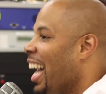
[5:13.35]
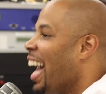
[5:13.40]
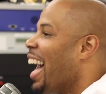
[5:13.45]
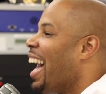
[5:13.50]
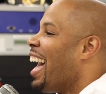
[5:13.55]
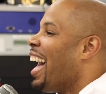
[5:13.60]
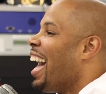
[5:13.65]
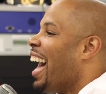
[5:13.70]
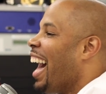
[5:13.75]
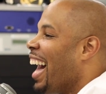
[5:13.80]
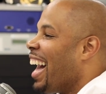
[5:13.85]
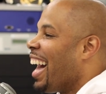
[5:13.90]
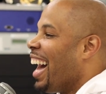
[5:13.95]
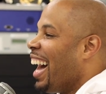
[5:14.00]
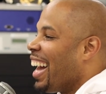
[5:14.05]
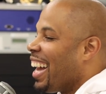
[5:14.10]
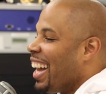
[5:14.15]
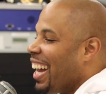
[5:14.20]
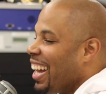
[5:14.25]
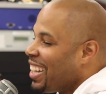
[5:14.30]
I
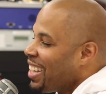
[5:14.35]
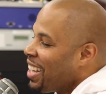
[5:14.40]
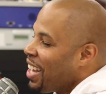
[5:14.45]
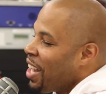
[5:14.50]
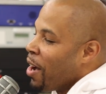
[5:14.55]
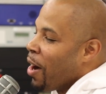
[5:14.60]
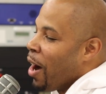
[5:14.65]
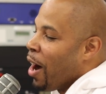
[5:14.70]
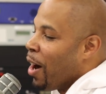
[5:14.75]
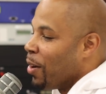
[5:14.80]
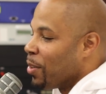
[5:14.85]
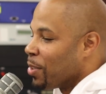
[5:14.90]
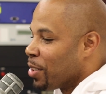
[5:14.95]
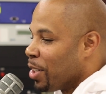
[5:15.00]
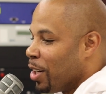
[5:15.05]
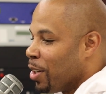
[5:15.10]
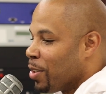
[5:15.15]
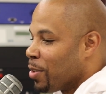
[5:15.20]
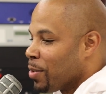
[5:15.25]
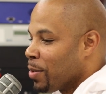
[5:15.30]
don't
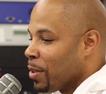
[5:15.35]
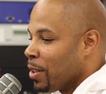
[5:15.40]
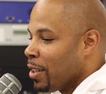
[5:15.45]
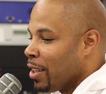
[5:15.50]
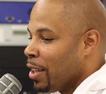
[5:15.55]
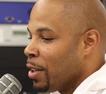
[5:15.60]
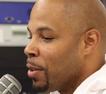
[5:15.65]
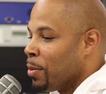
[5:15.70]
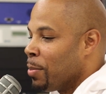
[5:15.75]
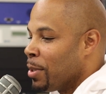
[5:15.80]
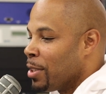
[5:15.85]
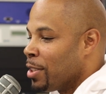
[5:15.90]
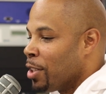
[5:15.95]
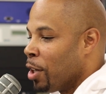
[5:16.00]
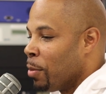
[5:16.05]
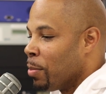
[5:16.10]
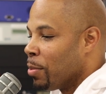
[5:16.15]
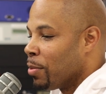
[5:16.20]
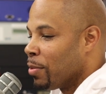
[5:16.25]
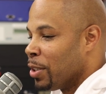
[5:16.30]
know. It'll be
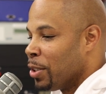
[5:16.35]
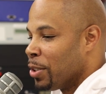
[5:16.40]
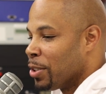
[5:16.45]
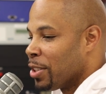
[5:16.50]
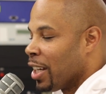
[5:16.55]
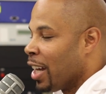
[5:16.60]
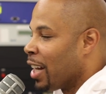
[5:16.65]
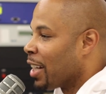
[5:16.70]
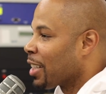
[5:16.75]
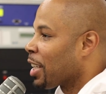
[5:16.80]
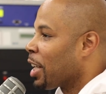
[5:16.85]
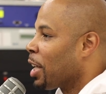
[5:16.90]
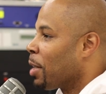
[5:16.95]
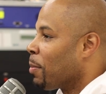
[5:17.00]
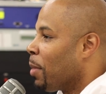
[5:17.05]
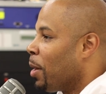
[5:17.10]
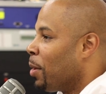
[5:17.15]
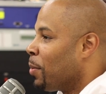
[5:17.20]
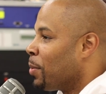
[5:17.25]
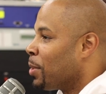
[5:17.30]
dope if Lil Jon
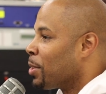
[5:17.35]
came out